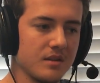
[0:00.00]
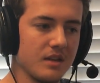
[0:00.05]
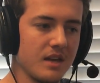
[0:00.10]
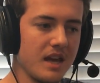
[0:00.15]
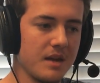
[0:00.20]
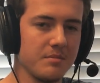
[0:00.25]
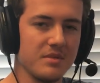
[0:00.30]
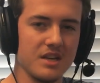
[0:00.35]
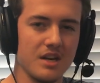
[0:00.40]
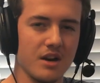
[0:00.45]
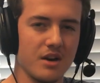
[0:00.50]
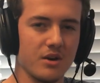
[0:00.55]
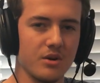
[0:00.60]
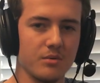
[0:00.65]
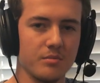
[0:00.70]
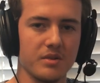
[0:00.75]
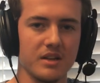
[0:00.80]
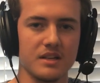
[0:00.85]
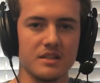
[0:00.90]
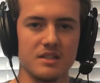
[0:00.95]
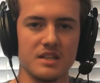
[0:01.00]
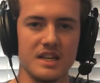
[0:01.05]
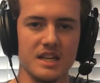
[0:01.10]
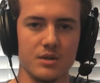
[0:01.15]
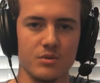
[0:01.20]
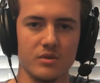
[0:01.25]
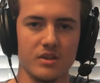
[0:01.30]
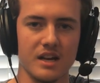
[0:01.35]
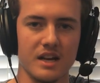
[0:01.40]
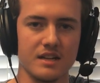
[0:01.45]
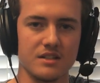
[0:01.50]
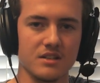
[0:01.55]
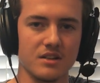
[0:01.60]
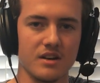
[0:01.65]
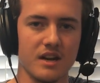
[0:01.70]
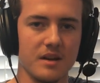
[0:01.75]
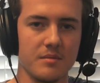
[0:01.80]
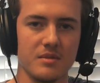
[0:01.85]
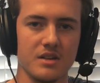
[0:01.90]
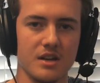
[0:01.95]
APO plus Equalizer
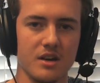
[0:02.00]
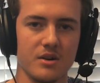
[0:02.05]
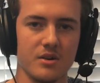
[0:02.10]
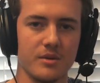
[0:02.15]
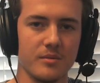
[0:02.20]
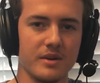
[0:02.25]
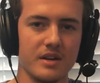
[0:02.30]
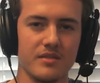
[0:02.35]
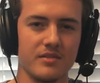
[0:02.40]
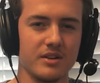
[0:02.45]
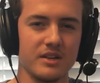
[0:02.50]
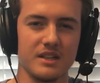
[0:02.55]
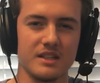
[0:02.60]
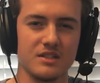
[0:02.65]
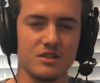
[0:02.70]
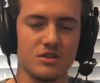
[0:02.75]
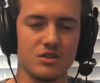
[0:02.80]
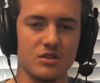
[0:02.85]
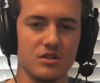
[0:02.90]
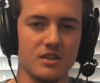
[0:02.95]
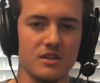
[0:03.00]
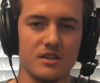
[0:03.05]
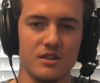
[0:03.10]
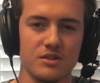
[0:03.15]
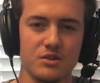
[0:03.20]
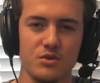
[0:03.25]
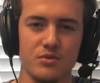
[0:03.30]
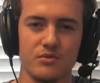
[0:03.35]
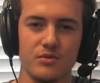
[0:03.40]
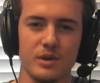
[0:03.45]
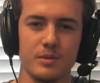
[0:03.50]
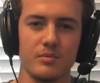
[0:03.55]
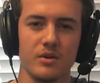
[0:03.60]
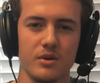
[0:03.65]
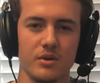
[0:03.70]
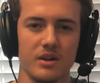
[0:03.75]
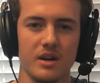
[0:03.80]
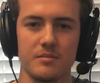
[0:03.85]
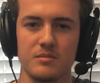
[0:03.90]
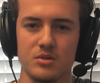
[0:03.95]
APO or whatever. They're 2 free
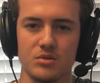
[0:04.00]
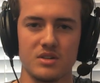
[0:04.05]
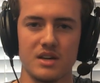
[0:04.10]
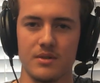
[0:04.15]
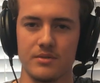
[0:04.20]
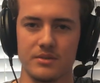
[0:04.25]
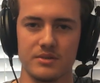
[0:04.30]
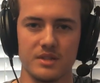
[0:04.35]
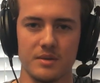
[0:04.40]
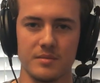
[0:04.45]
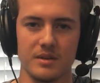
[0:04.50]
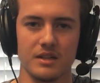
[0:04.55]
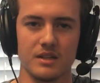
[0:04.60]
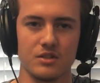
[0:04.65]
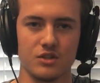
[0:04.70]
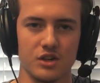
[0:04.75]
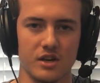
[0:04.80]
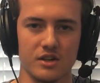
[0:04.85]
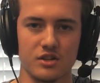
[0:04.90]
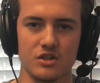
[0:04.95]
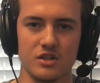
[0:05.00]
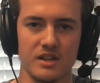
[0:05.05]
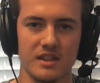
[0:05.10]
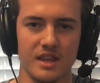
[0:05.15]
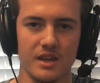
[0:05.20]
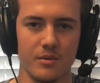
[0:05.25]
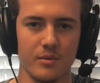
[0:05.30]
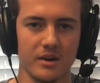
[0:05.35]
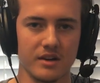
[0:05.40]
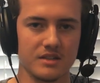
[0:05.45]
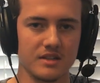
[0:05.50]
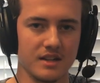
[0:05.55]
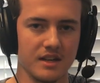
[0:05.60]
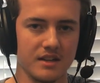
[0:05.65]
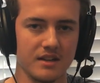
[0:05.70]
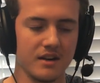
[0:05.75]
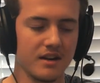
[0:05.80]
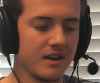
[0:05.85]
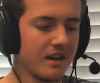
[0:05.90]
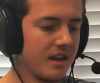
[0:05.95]
programs. You download them in conjunction and they work
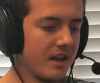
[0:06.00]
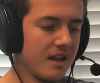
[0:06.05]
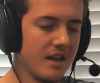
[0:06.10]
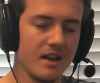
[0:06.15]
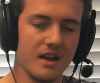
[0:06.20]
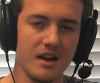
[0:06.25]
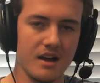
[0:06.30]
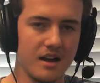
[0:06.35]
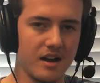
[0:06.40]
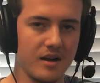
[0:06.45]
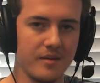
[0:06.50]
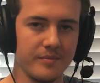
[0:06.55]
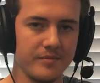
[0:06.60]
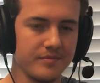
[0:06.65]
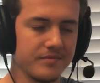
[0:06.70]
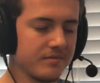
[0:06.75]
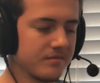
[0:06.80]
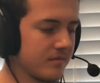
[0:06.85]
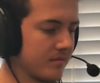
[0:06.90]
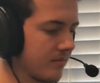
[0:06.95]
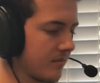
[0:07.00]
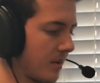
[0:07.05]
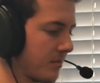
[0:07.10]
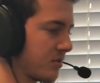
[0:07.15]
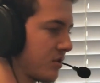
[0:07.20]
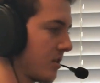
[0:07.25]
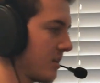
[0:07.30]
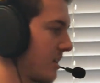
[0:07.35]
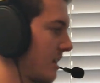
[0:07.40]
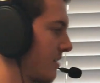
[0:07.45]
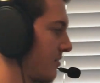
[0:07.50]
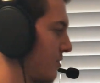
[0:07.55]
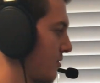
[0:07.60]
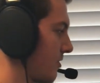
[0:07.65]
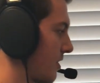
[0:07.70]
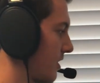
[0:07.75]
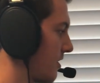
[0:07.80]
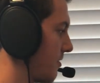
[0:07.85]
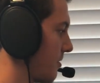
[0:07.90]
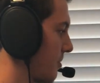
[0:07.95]
together. I'm sure a lot of you have heard of